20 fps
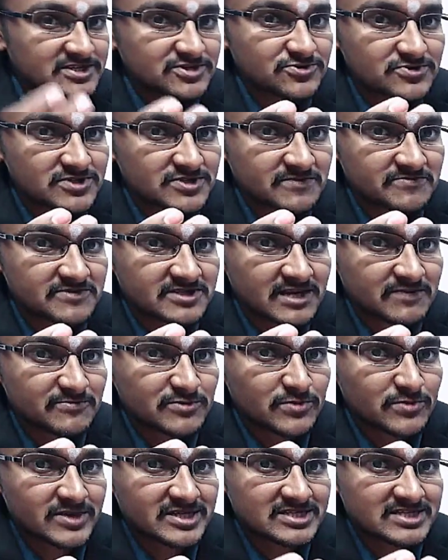Please do
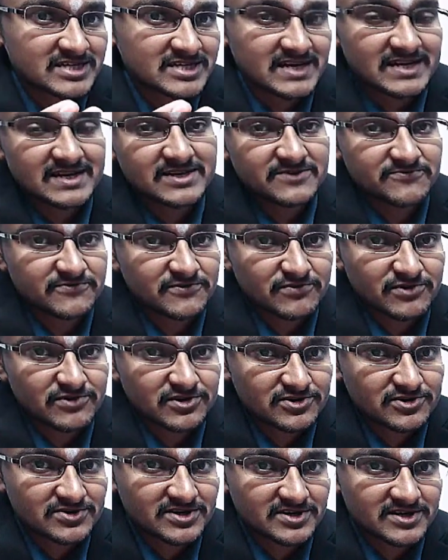subscribe to my channel if you
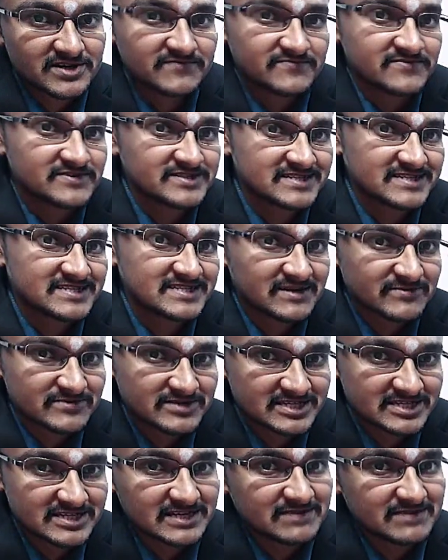want to learn physics,
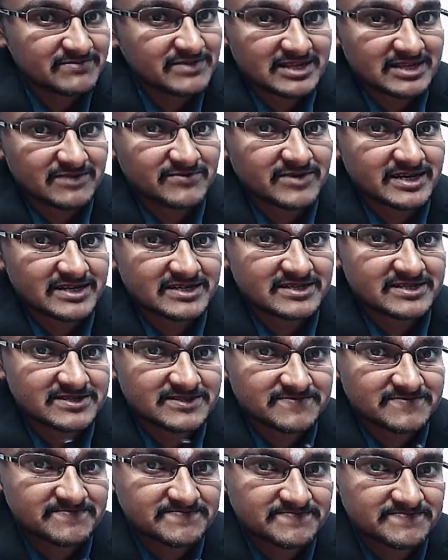chemistry and mathematics.